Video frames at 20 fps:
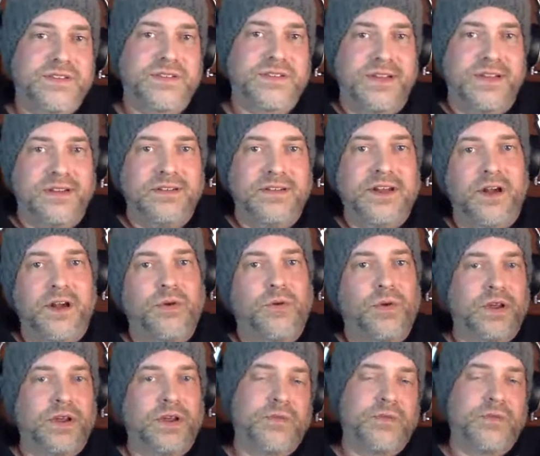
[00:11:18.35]
And, you know,
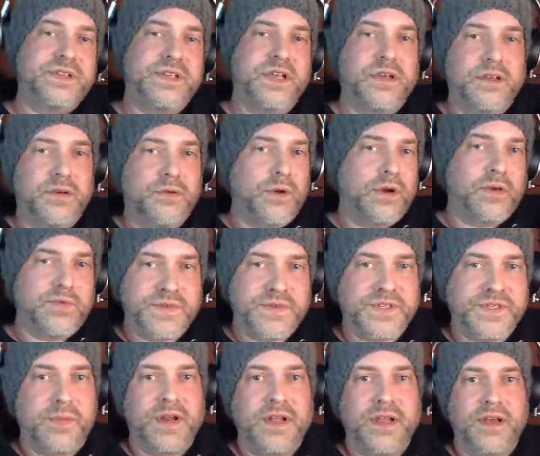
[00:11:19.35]
working in retail, you're working for
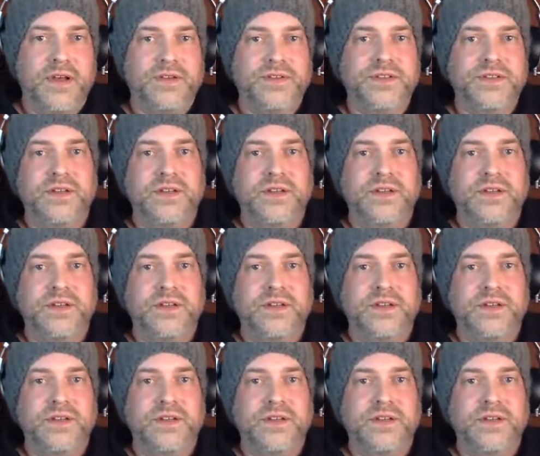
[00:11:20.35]
somebody else.